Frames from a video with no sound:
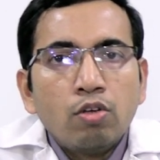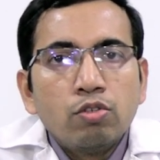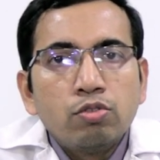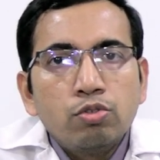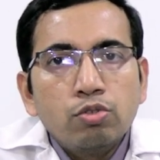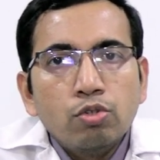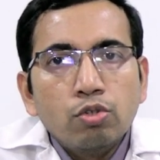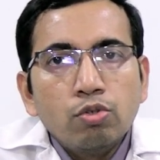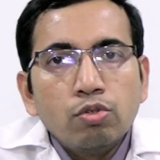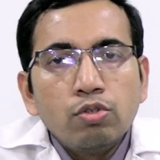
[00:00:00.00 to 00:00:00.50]

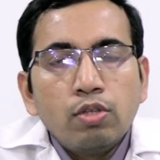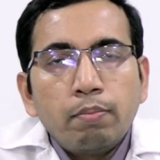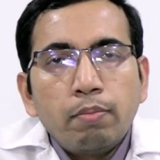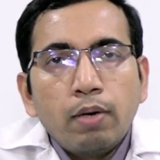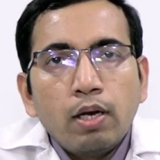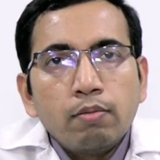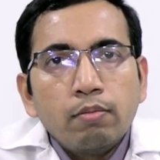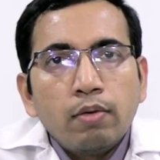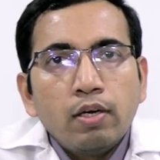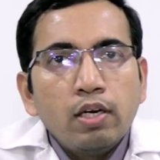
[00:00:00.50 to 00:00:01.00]
So the
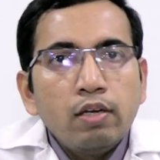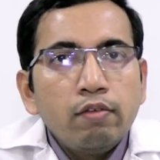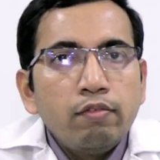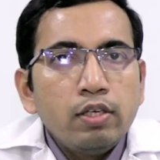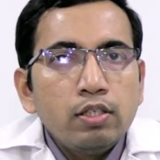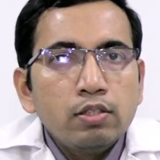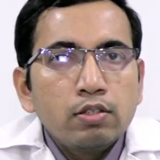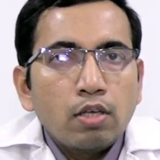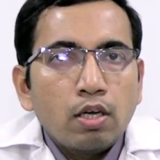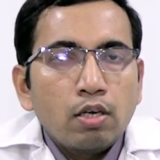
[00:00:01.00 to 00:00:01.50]
pulmonary
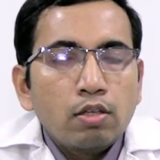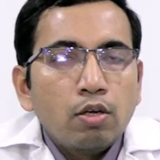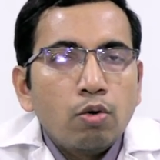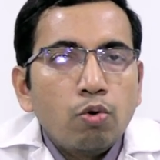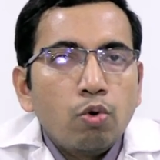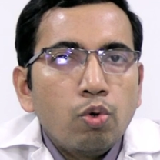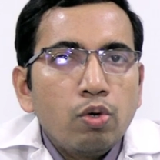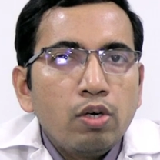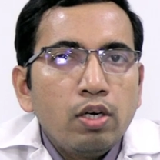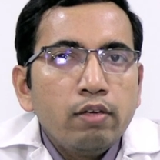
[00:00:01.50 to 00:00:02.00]
veins are the
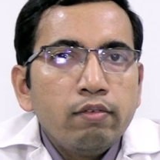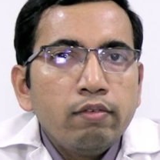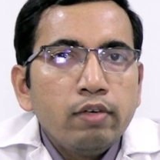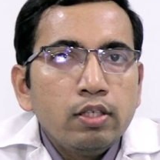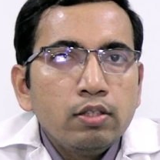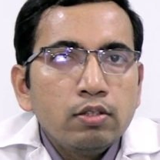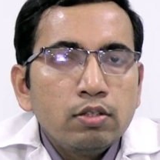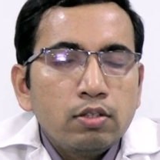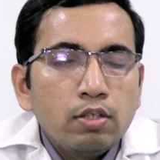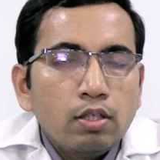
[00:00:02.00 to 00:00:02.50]
only
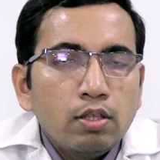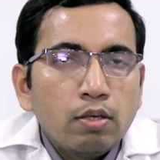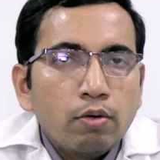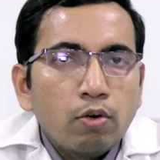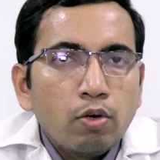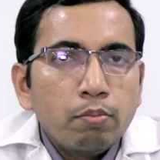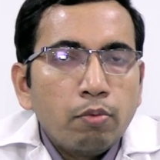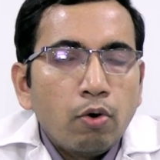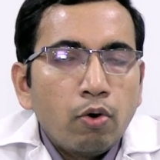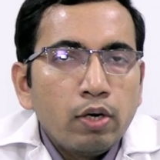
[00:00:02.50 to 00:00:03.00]
veins in
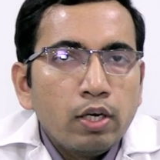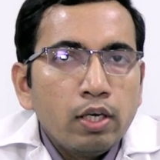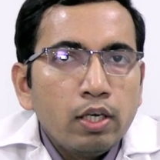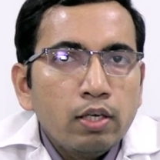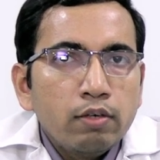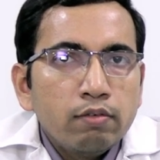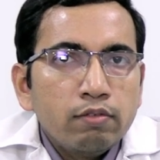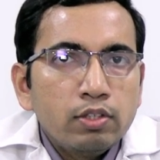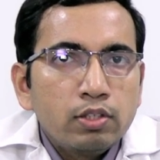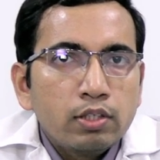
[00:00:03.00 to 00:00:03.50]
our
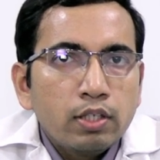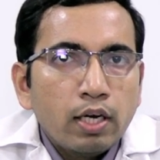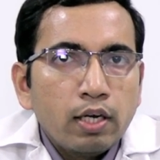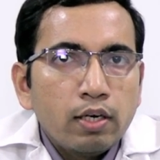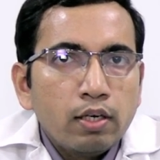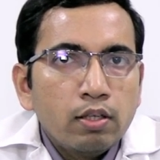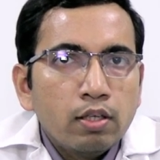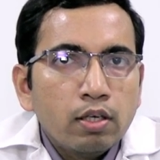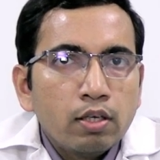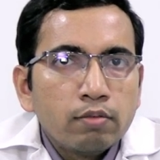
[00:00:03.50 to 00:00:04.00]
body which
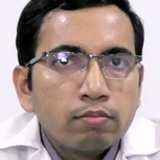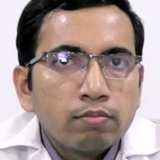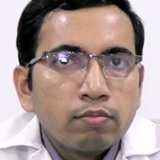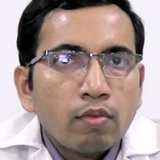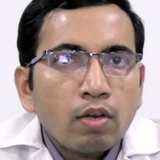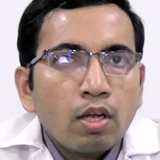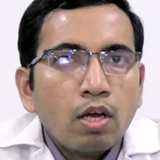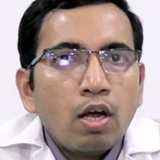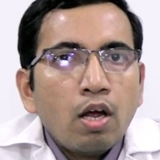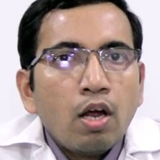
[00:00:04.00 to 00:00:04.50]
carry the
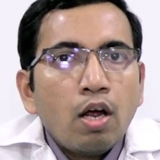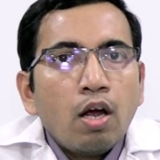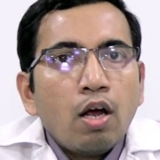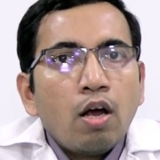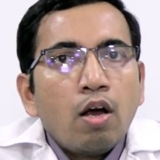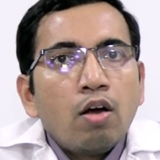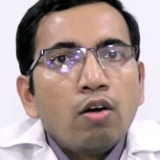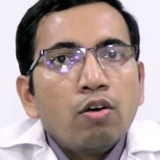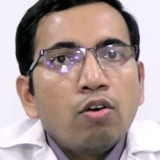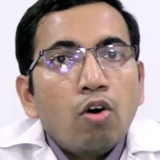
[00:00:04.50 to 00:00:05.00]

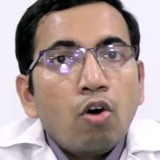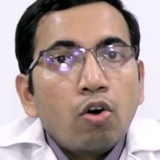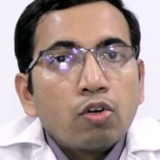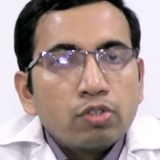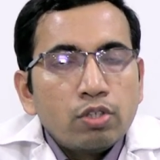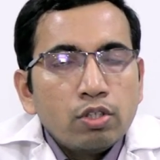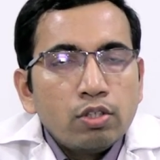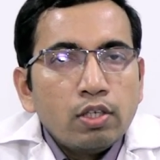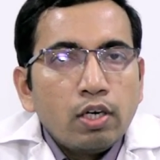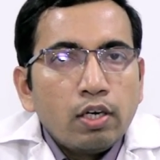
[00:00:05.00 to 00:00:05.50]

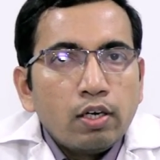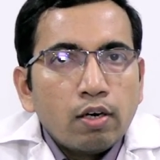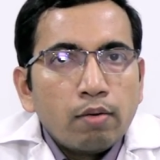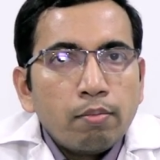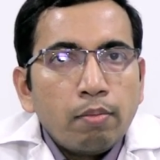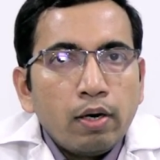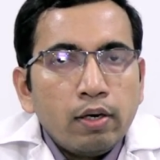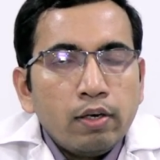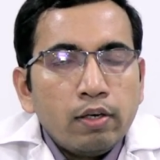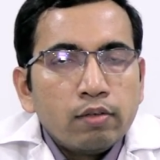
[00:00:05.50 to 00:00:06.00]

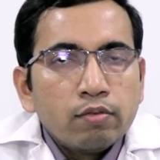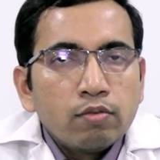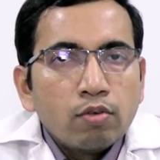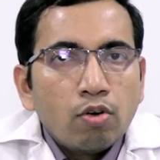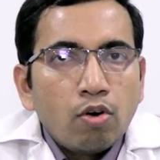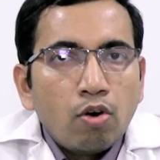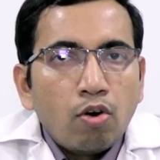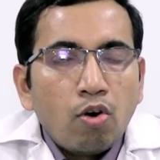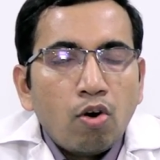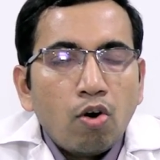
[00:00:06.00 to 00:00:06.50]
oxygenated blood.
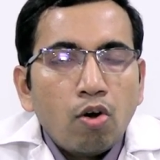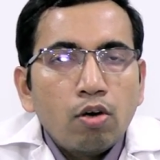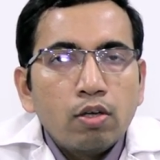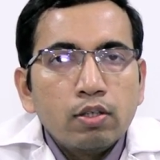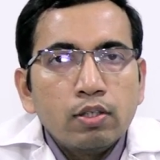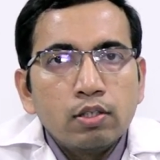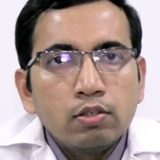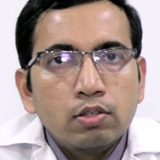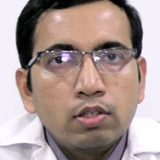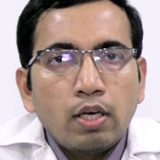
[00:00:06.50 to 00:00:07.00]
All
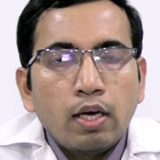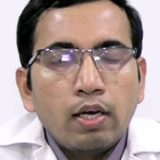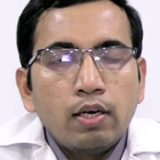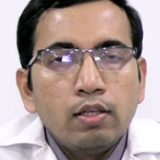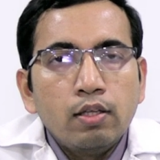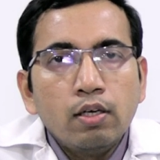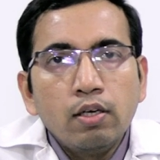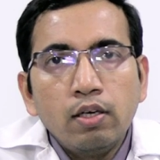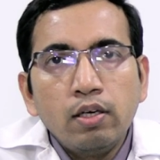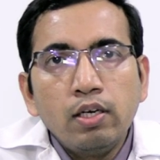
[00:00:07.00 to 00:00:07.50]
others
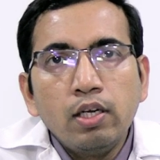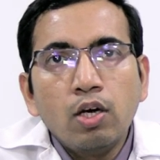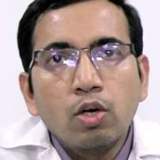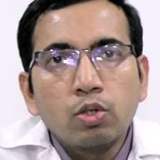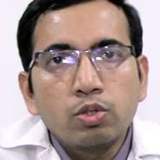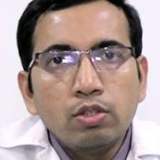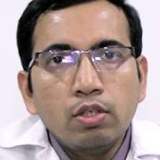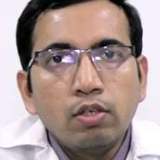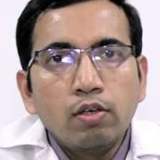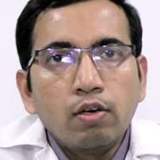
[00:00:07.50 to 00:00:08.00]
carry the
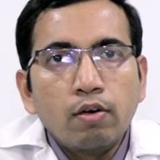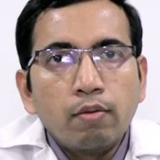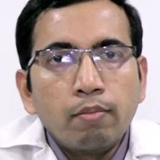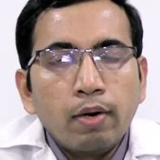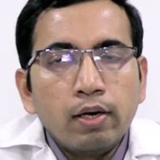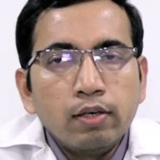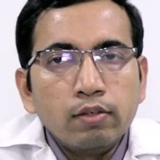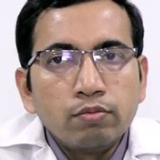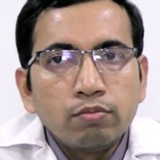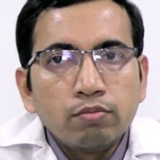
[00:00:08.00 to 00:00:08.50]
deoxygenated
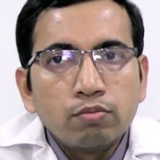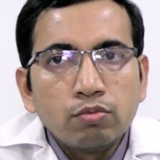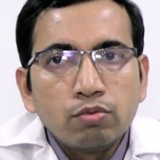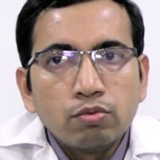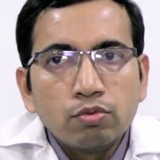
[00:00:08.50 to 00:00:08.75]
blood.